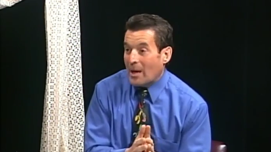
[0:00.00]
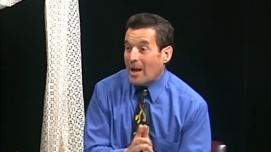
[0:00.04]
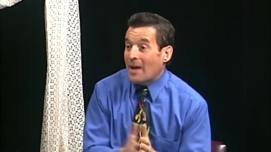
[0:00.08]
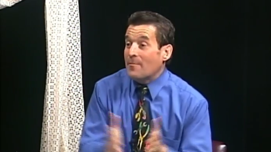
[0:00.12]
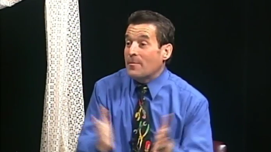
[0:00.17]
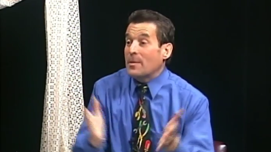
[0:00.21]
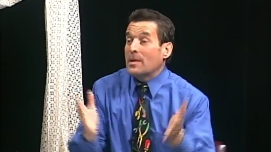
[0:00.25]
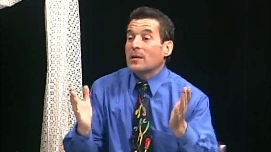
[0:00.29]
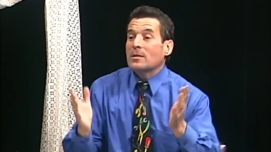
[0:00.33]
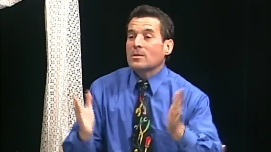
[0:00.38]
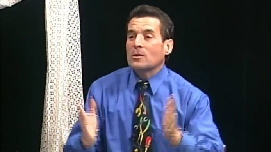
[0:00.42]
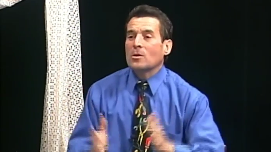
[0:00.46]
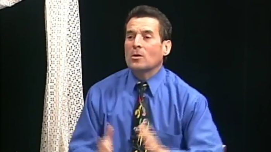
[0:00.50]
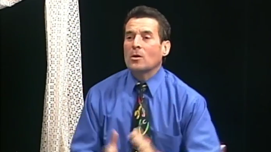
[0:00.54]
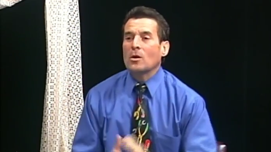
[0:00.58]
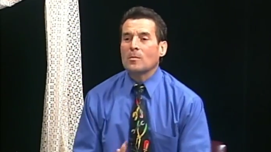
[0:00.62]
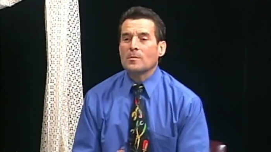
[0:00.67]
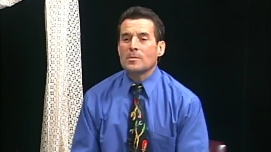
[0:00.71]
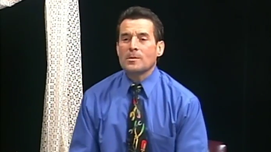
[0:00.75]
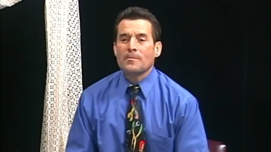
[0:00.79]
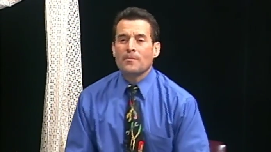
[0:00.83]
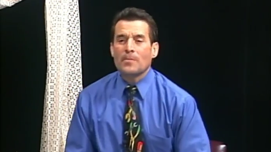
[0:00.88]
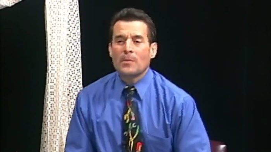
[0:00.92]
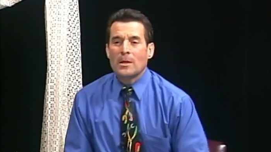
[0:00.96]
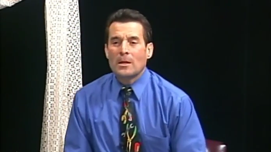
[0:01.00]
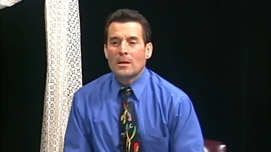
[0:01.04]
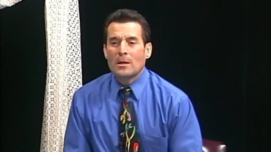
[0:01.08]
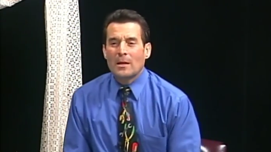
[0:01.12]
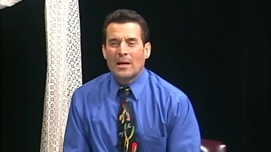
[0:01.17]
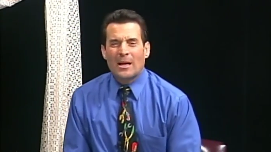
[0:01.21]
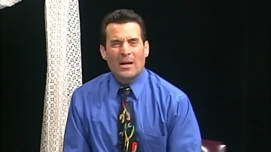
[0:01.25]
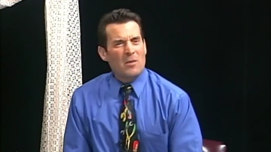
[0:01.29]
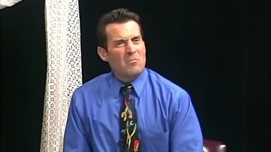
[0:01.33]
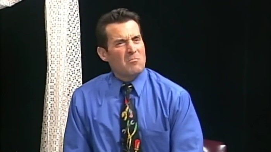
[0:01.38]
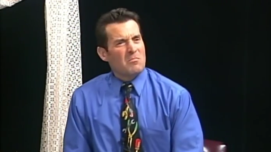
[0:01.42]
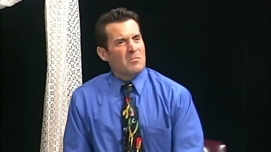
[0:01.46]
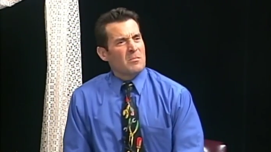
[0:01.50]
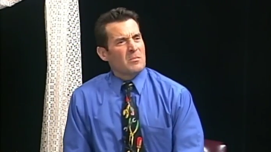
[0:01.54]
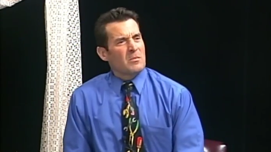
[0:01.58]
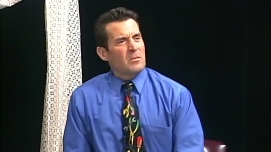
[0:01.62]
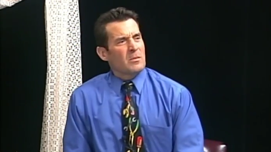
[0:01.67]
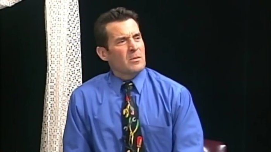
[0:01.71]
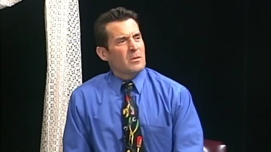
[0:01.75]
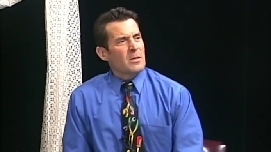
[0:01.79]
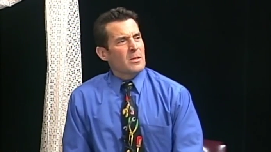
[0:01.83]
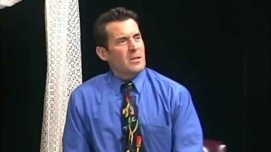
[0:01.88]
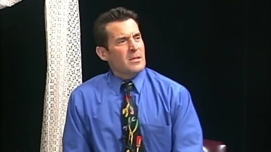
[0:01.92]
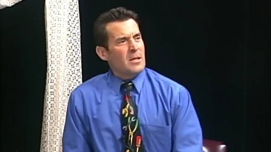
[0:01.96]
I've been into homes, and I go,
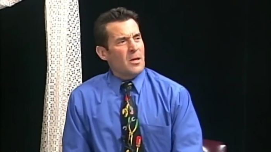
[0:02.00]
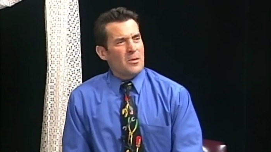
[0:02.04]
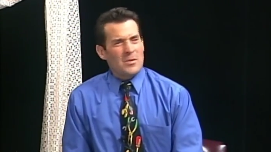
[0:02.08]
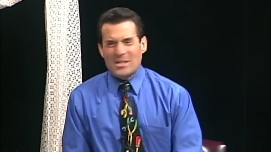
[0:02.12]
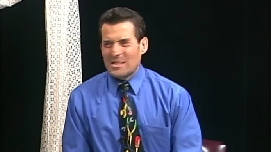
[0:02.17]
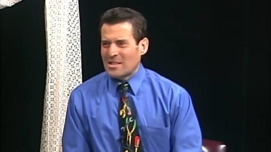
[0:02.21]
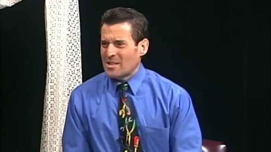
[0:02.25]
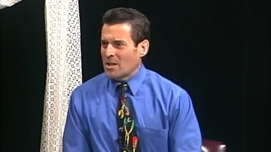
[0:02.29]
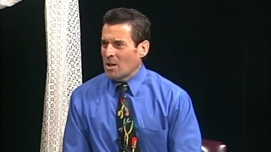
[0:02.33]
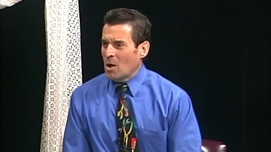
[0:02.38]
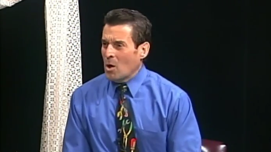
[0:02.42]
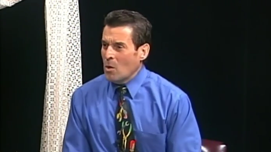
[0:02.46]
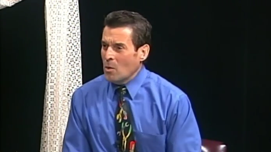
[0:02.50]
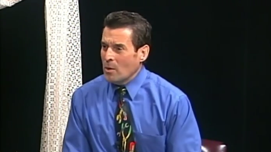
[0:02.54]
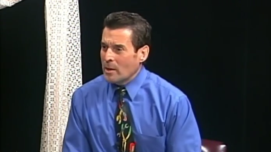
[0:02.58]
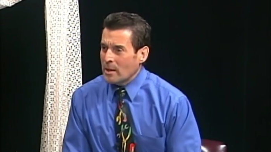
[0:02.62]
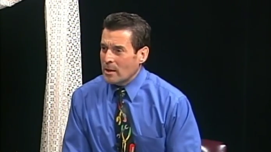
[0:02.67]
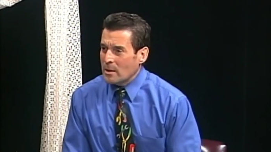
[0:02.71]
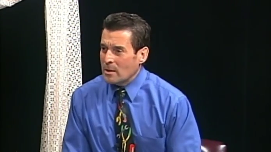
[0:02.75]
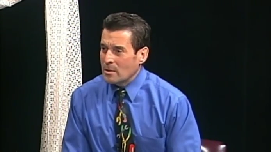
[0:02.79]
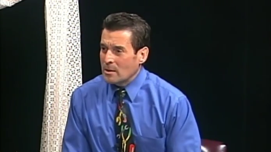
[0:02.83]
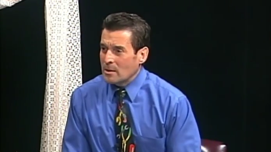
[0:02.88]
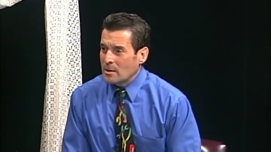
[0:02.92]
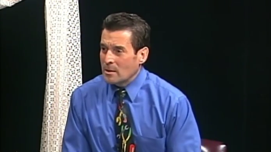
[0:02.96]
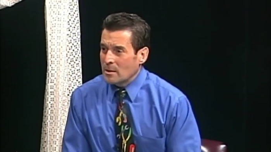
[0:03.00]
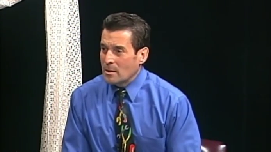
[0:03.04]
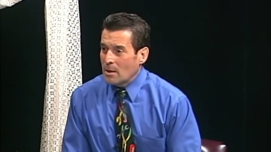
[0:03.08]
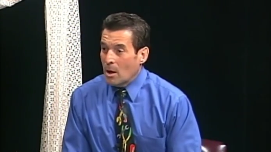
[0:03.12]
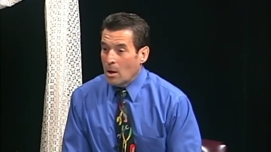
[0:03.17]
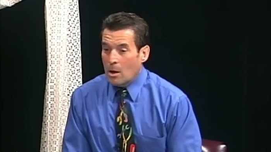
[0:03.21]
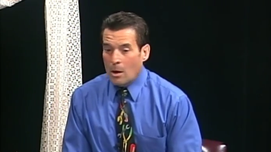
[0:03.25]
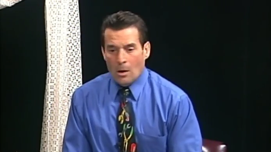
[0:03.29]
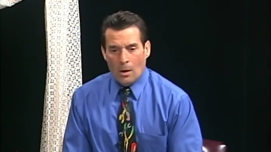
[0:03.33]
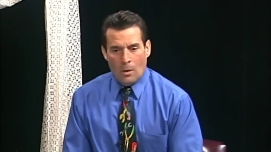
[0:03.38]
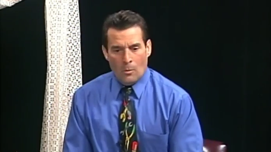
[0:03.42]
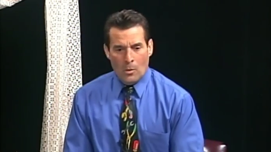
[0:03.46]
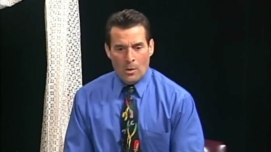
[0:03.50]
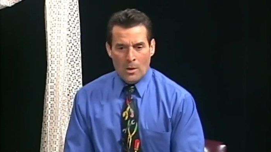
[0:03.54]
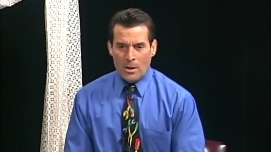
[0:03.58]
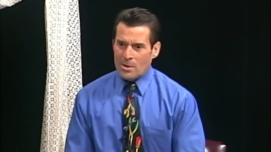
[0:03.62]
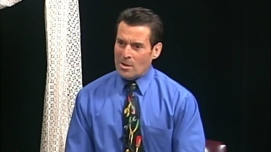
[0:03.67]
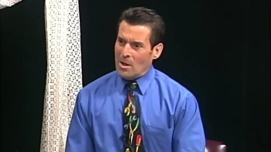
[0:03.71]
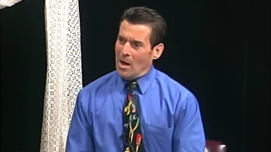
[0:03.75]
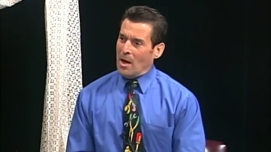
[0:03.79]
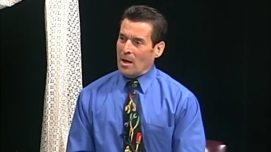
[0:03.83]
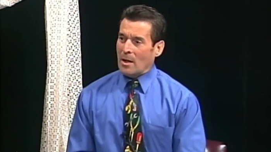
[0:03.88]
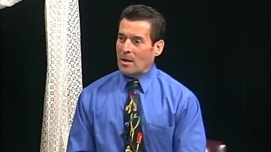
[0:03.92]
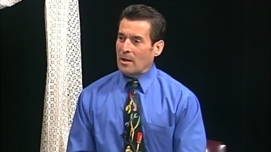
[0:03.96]
this house is loaded. What are you
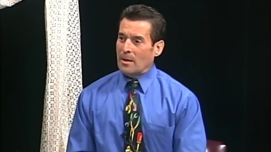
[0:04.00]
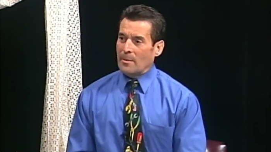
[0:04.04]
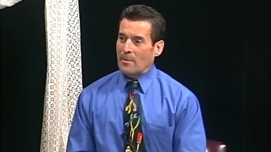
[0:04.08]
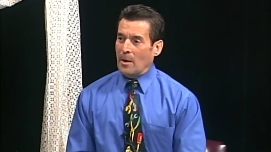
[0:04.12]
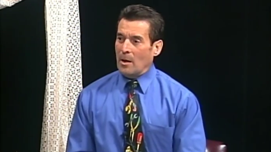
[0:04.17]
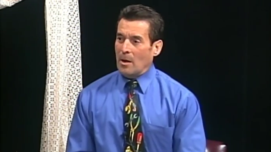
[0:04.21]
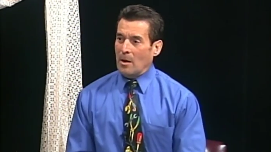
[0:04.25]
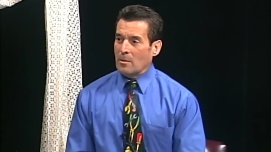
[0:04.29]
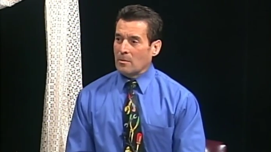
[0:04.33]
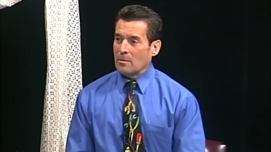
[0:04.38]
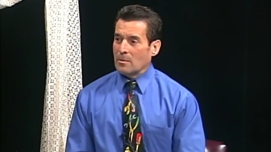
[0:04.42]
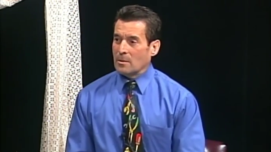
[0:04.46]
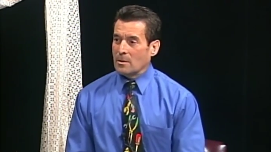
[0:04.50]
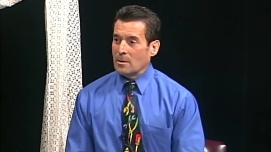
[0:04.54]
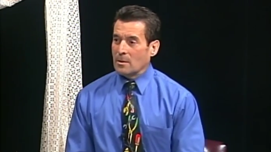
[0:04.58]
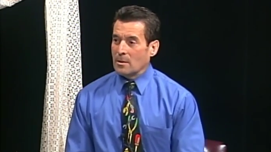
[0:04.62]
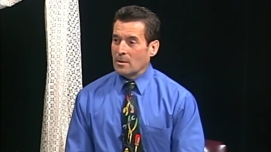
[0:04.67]
talking about?